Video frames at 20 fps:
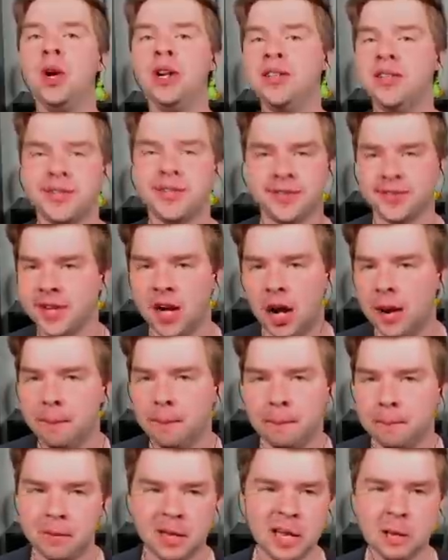Would
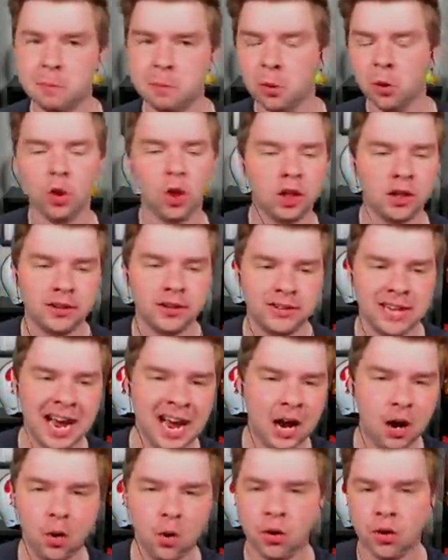some people look
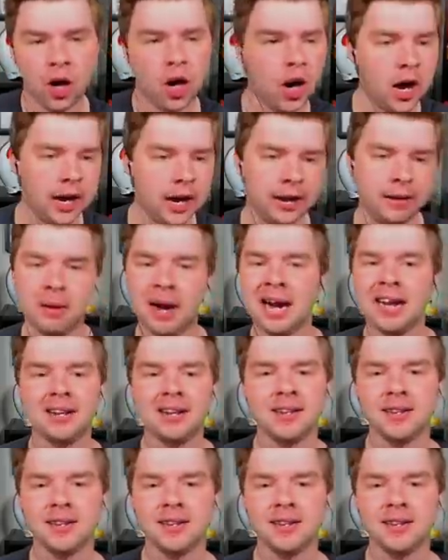down on my